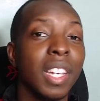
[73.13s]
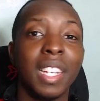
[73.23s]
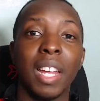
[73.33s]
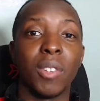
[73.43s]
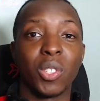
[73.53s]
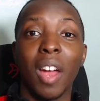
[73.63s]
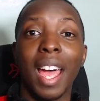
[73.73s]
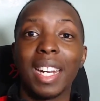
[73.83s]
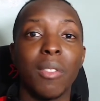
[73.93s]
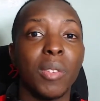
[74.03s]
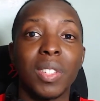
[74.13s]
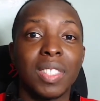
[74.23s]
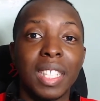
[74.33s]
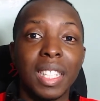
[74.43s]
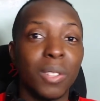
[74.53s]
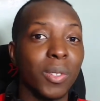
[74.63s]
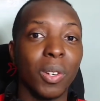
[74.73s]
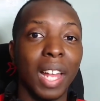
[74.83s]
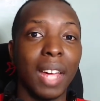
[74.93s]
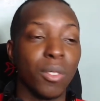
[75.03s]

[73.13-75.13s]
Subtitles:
never tried, never even seen in real life.